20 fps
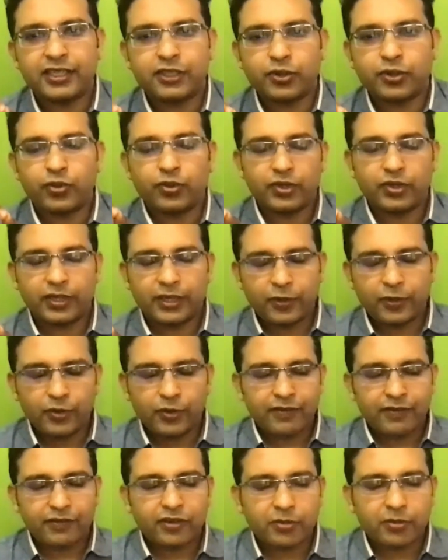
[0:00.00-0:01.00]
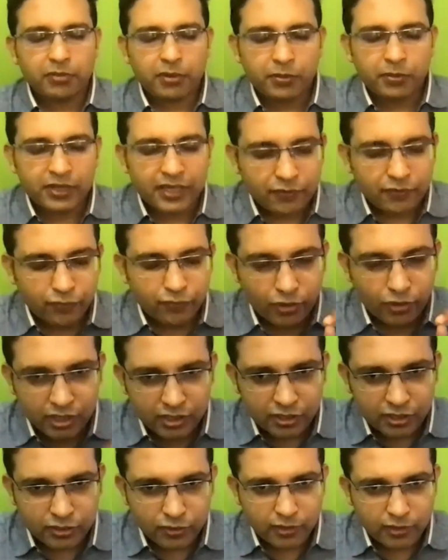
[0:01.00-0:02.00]
So you have to remember that falling
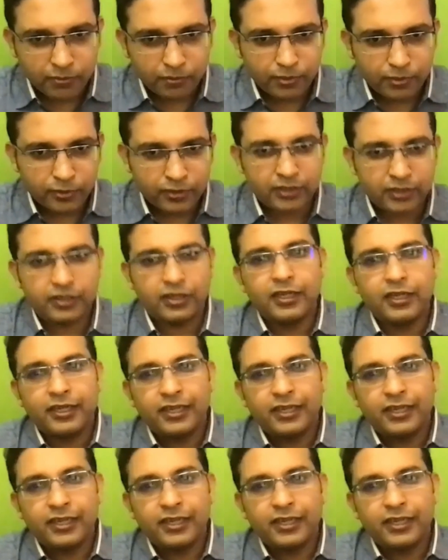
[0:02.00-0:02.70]
is not important.